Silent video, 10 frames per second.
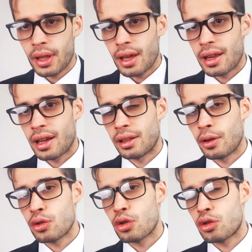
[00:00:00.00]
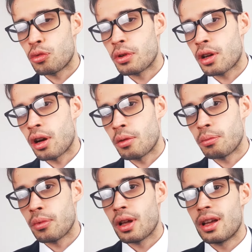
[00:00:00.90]
and it allows you to
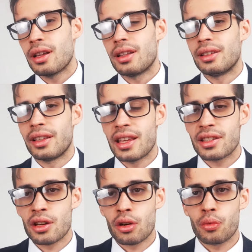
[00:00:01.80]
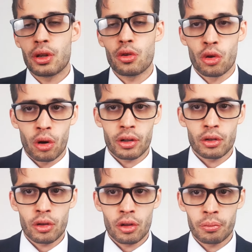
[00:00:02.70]
become lazier when you're talking
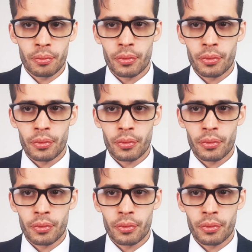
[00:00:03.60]
to them.